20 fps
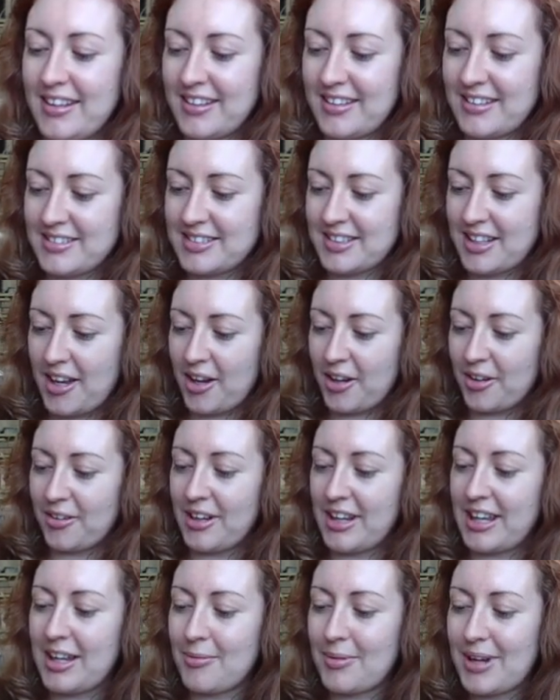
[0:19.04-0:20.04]
So
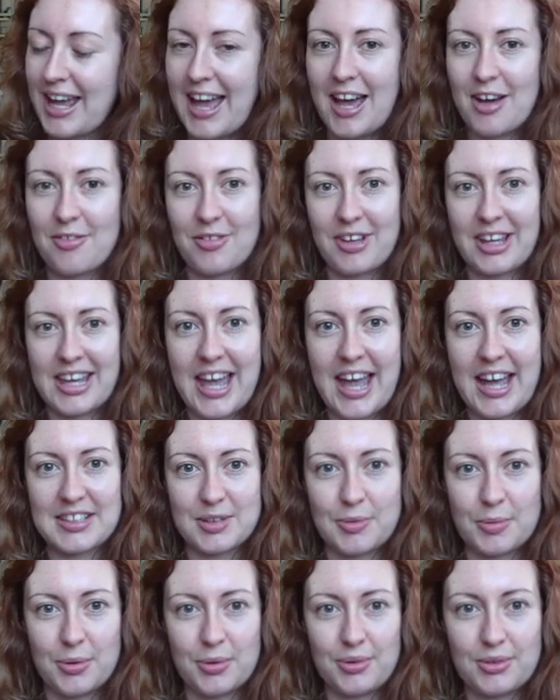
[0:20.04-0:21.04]
here we have a
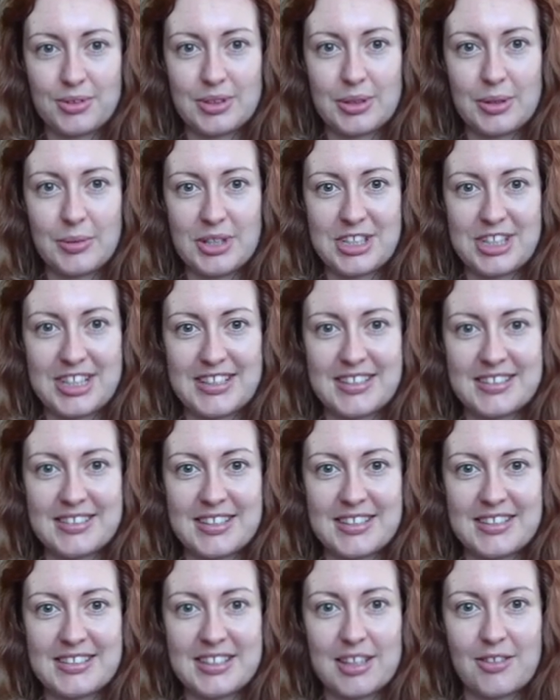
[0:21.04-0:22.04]
catapult which
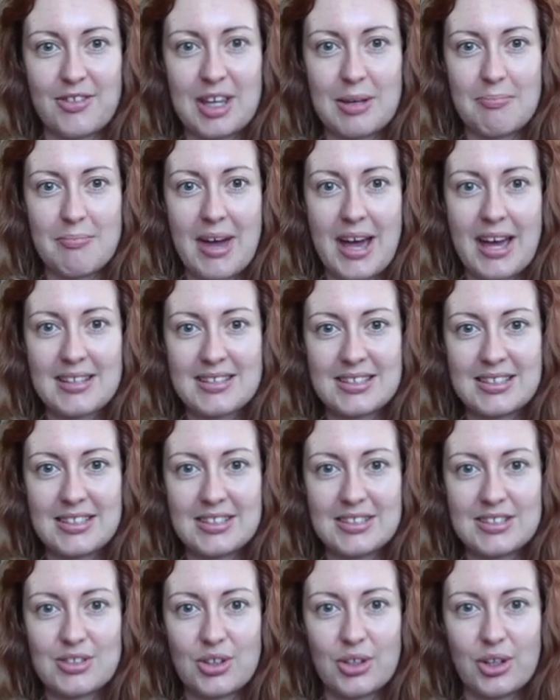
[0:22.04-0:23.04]
consists of a
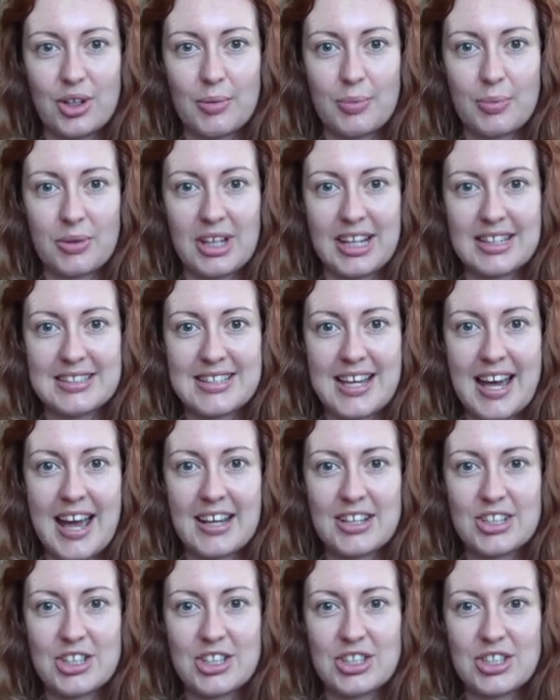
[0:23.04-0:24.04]
massless cup
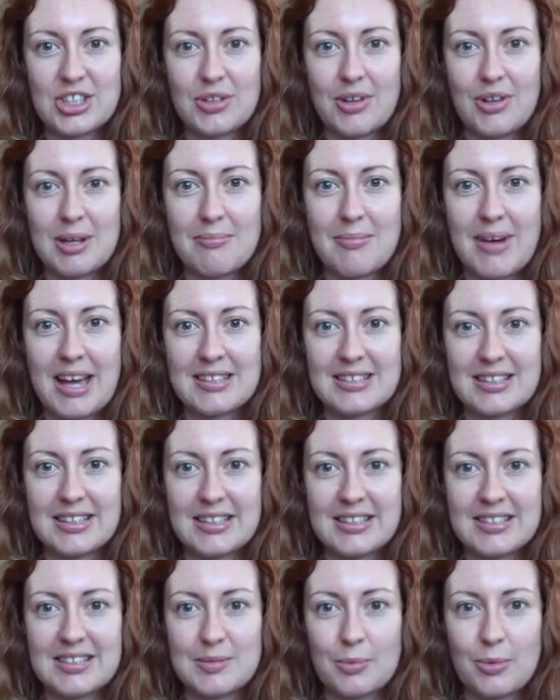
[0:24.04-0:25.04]
attached to a
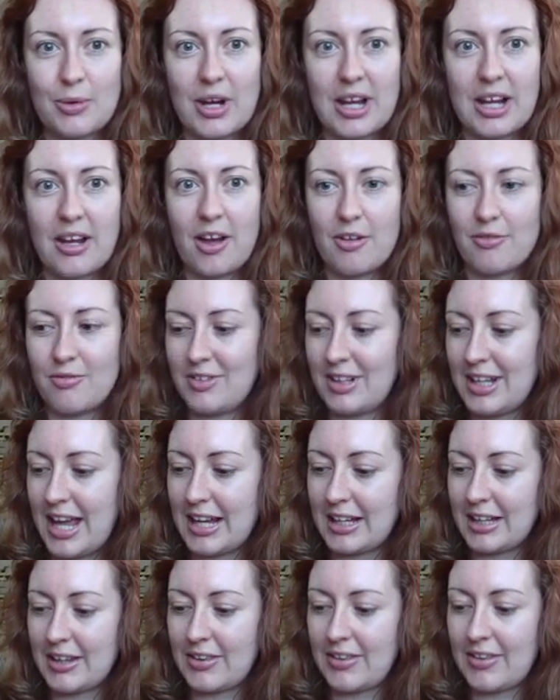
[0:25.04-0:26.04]
massless spring of
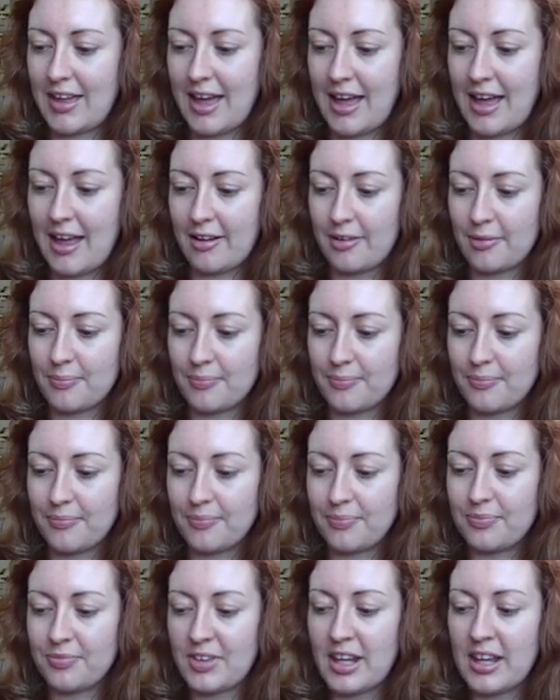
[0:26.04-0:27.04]
length L
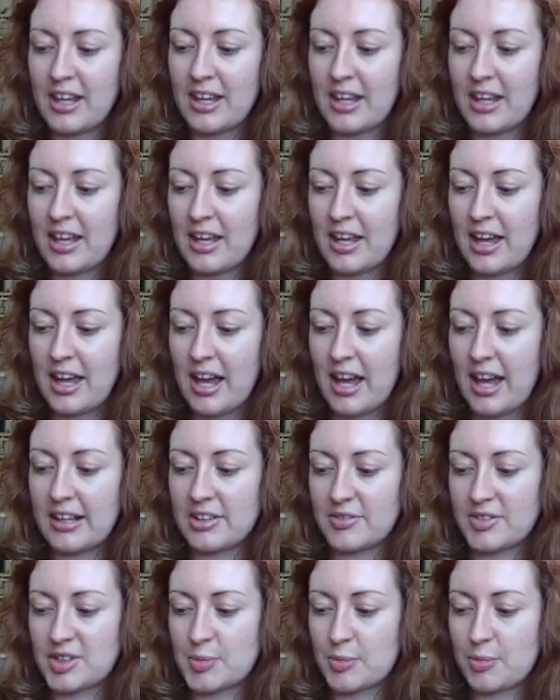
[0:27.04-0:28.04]
and
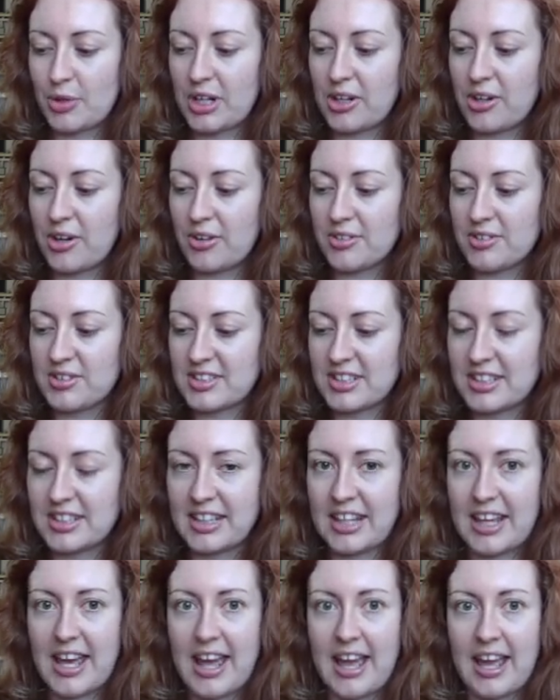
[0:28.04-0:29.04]
of spring
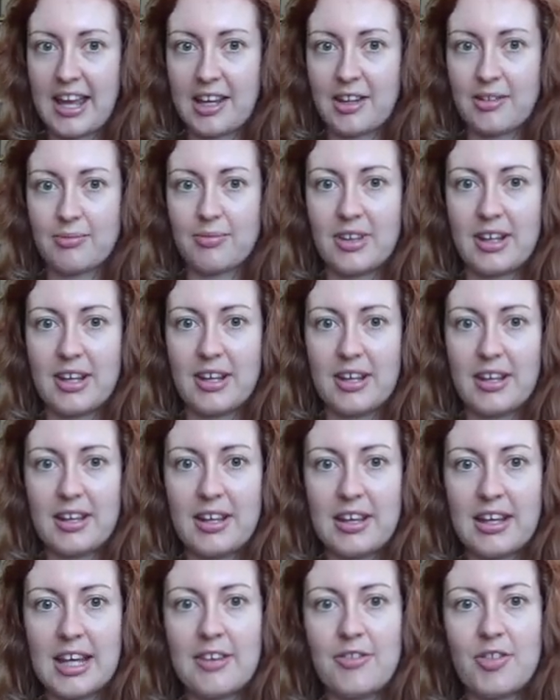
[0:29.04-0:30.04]
constant K.
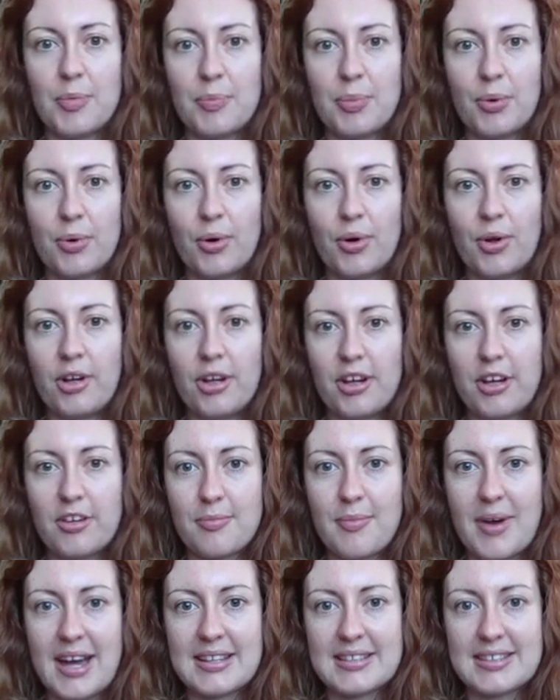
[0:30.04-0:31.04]
If a ball of
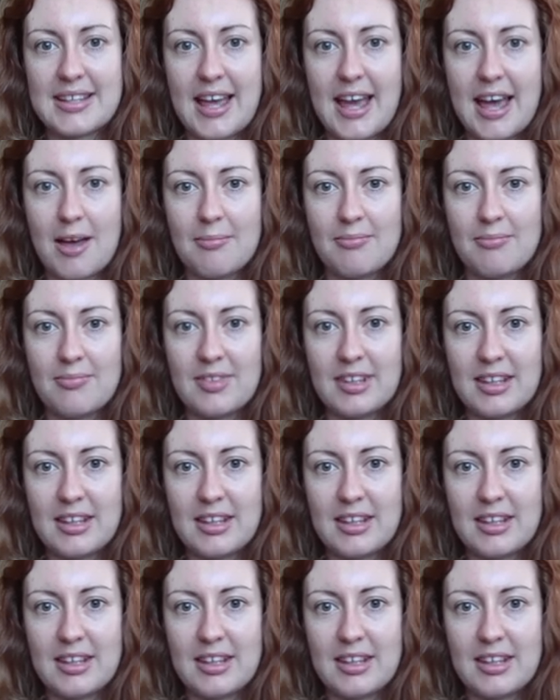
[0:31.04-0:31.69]
mass M